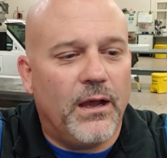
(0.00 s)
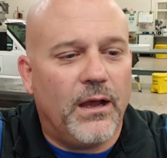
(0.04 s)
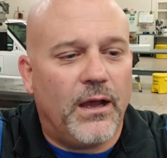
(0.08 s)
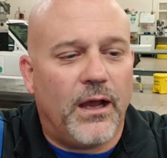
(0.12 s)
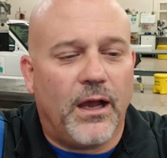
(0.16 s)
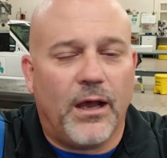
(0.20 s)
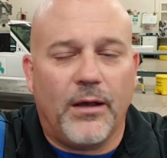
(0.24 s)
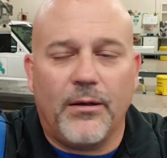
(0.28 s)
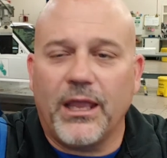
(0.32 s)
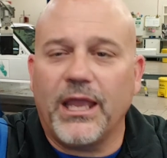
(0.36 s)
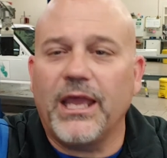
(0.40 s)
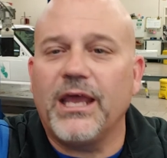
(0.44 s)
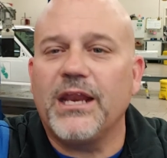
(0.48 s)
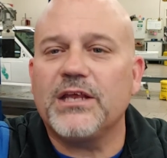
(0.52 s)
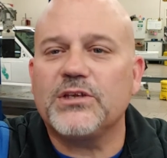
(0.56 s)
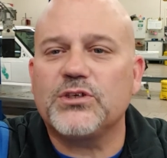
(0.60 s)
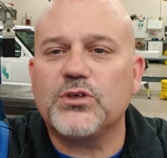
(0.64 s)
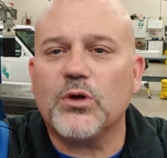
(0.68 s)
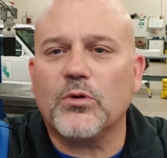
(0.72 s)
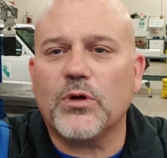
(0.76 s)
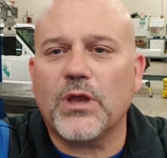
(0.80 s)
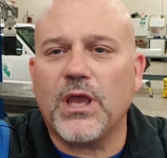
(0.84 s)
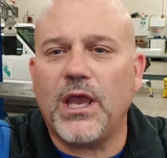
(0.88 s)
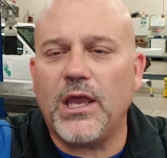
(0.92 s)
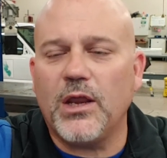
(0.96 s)
And it's
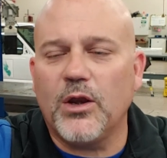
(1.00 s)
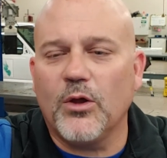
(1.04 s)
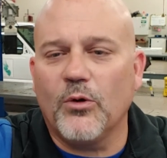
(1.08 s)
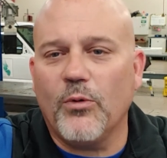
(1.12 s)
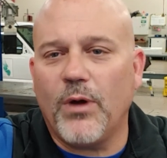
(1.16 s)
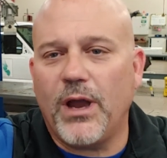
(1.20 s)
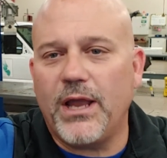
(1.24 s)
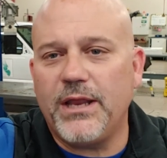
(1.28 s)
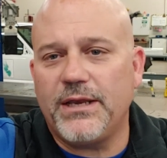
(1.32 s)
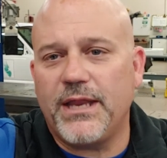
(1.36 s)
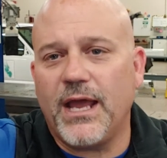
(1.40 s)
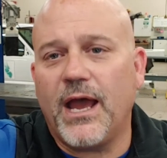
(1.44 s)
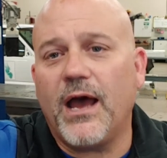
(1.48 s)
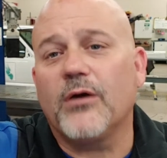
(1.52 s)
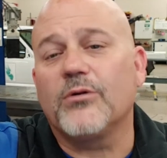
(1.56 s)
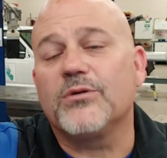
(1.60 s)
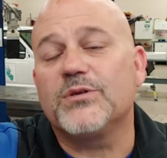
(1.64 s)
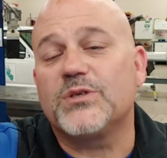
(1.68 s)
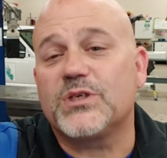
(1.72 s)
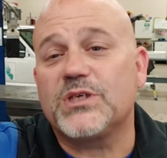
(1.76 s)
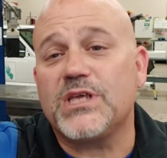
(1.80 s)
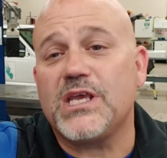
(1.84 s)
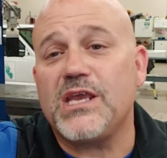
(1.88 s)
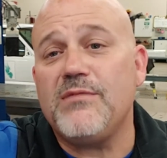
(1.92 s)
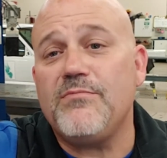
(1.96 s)
okay to write down,
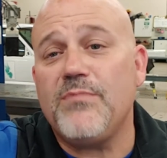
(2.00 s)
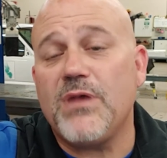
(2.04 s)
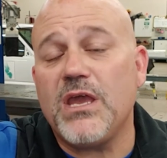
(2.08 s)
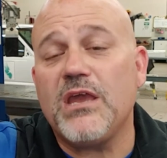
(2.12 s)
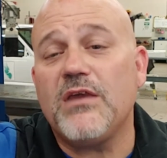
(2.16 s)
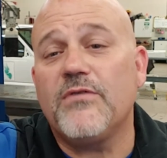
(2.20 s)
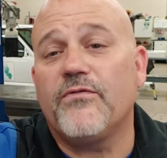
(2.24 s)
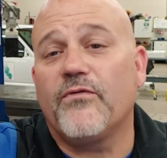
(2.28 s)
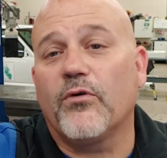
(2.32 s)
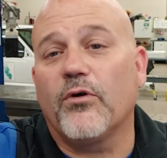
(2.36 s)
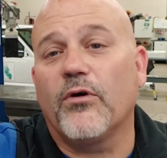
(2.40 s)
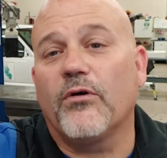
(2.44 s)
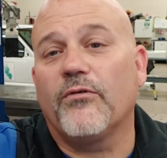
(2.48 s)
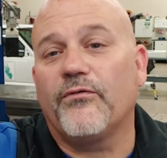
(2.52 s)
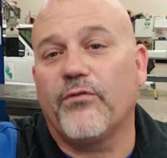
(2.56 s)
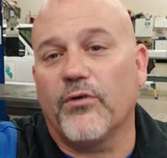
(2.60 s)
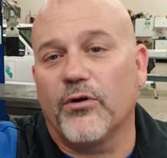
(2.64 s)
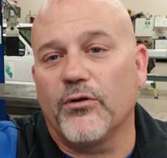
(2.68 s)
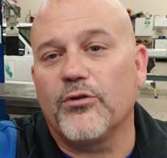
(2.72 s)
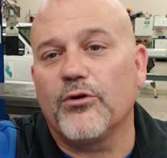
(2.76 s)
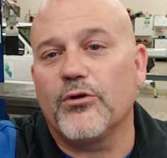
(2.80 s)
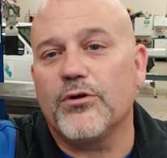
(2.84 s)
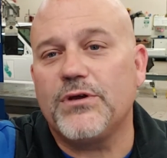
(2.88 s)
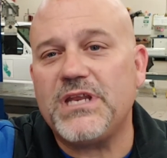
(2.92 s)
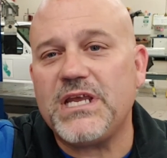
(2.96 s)
see me for
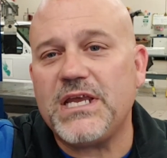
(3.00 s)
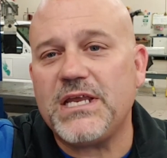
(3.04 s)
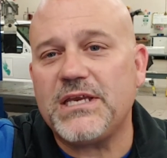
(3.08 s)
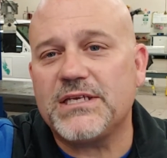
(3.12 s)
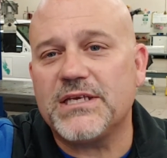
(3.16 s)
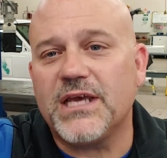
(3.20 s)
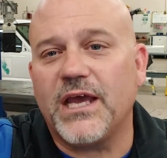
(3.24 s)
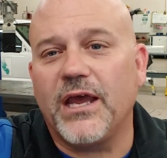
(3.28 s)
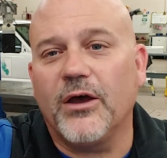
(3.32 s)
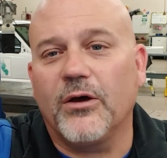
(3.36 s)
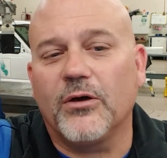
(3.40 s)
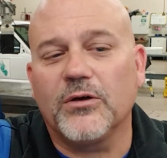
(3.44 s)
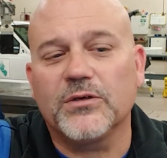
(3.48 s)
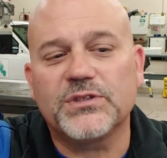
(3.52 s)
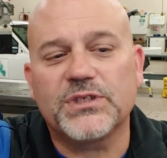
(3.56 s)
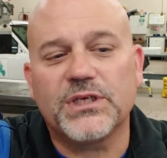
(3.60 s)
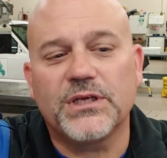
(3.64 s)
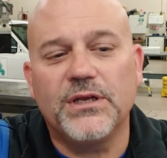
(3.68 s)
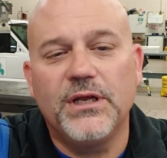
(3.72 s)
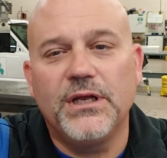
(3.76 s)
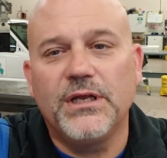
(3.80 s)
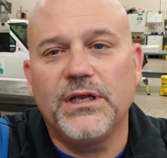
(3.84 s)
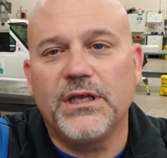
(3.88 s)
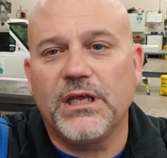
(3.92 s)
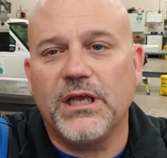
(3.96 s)
further details
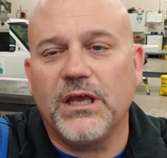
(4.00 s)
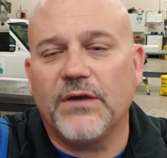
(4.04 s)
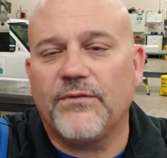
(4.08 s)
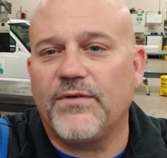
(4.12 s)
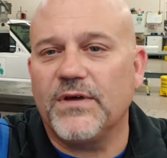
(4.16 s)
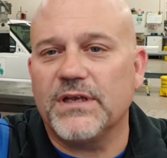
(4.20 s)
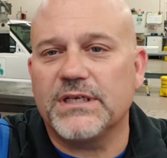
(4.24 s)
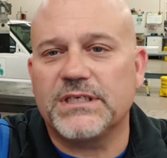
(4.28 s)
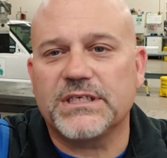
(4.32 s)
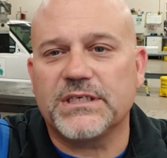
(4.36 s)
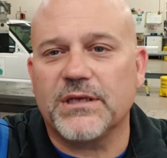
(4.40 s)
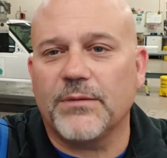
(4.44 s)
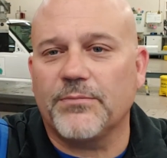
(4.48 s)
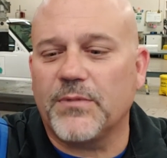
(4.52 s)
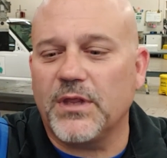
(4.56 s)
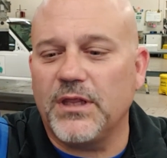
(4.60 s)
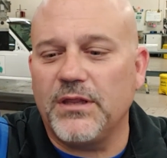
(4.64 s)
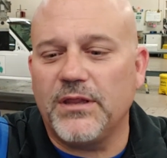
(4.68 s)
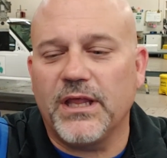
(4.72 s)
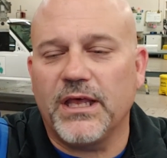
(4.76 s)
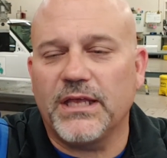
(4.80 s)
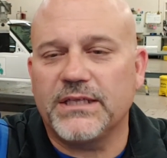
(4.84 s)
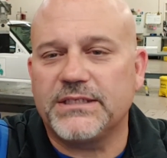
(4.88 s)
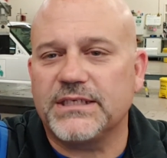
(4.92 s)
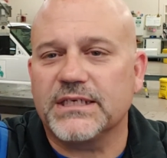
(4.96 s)
if it's
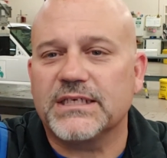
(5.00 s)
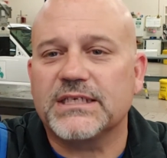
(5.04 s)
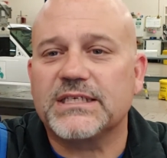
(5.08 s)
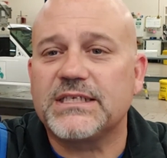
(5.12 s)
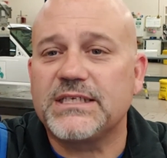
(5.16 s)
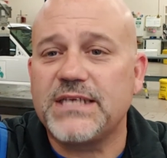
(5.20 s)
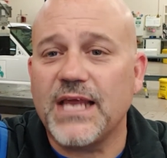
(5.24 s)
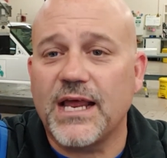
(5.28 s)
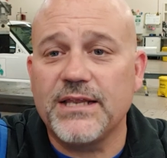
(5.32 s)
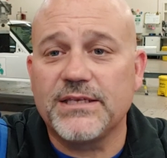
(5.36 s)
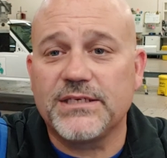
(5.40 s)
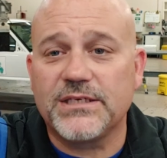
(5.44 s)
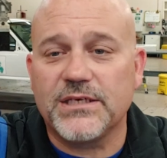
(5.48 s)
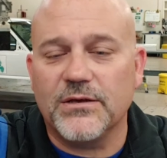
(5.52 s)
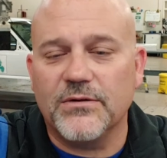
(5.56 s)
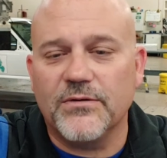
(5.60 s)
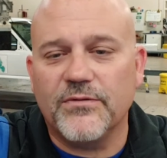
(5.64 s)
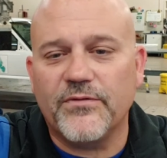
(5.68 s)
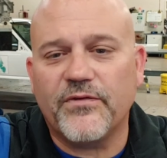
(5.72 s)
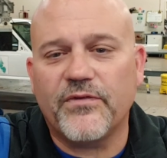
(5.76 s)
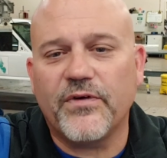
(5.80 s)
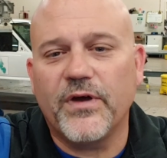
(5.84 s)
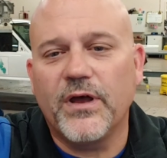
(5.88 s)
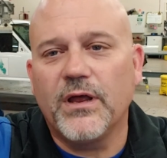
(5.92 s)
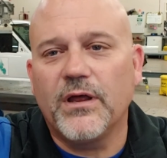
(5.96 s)
something that's
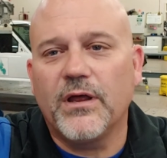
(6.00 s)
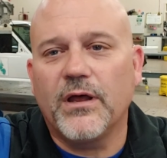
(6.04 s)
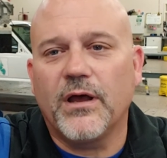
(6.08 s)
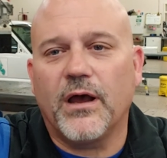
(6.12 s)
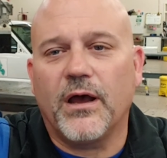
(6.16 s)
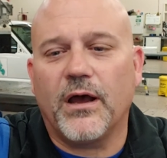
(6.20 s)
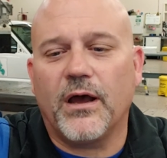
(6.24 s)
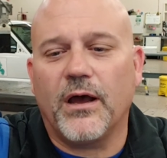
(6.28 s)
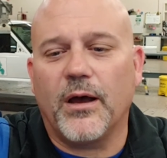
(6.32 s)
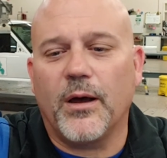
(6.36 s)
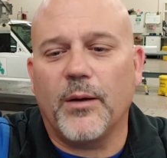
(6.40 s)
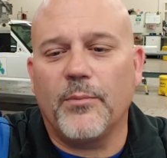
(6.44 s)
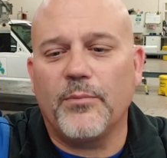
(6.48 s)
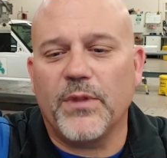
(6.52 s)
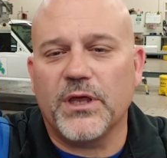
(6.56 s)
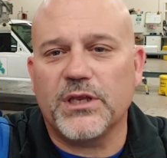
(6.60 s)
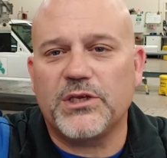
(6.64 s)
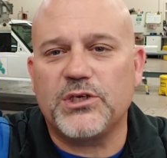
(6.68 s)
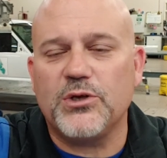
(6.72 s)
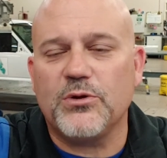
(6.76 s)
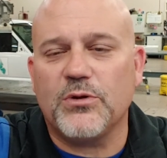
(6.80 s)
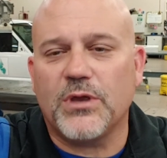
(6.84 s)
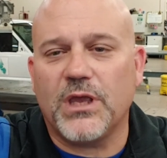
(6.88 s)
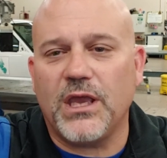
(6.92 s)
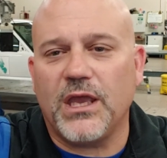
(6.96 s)
extensive
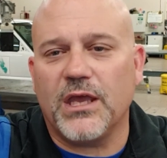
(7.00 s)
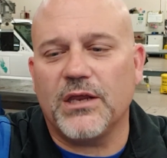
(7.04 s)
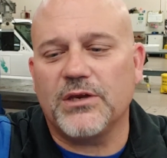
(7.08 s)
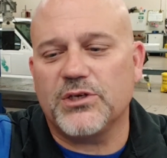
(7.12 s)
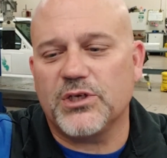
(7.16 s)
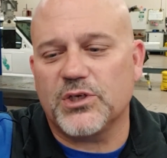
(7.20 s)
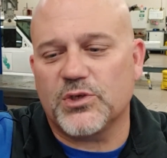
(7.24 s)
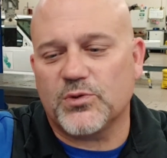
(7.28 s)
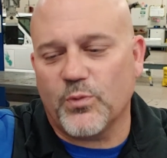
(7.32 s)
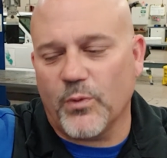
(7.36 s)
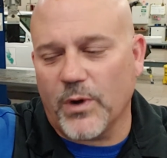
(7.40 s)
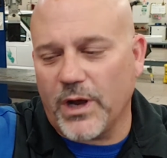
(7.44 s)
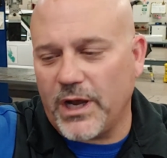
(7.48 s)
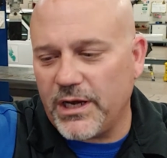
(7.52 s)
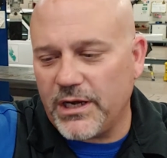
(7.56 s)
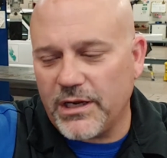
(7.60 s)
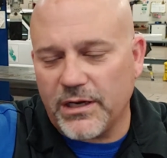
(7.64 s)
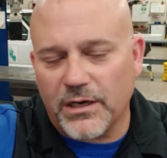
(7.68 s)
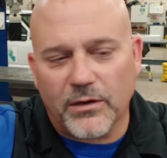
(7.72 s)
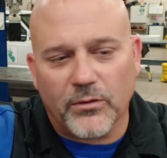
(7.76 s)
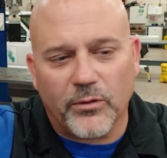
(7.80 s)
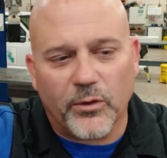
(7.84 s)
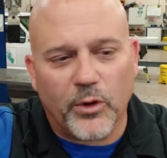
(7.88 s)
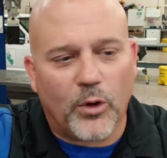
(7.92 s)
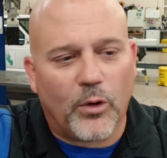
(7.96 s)
that you can't just write
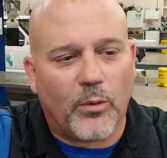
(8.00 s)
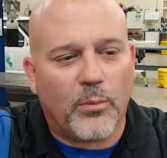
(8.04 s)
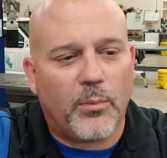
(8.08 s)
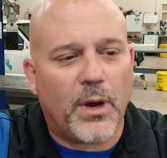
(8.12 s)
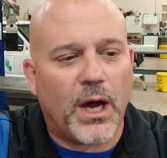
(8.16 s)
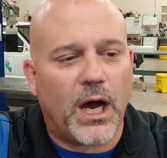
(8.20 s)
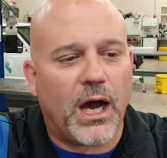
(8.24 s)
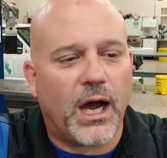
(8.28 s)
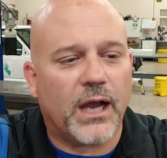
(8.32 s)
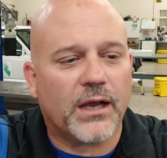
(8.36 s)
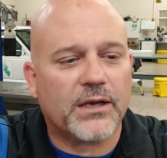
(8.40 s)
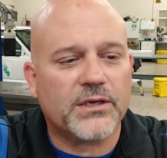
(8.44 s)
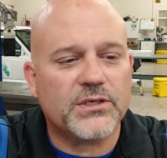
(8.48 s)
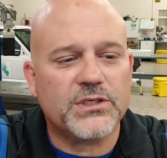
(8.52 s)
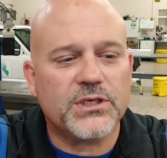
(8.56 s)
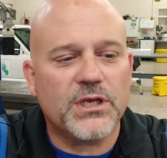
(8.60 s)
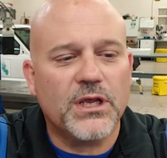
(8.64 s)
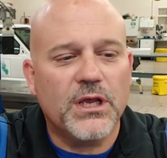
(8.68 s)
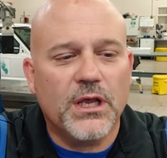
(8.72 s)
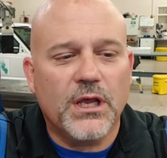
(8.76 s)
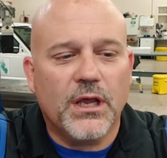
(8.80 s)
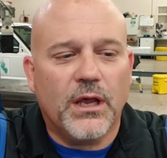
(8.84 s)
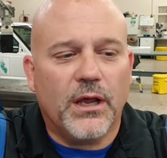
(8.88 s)
in a little box.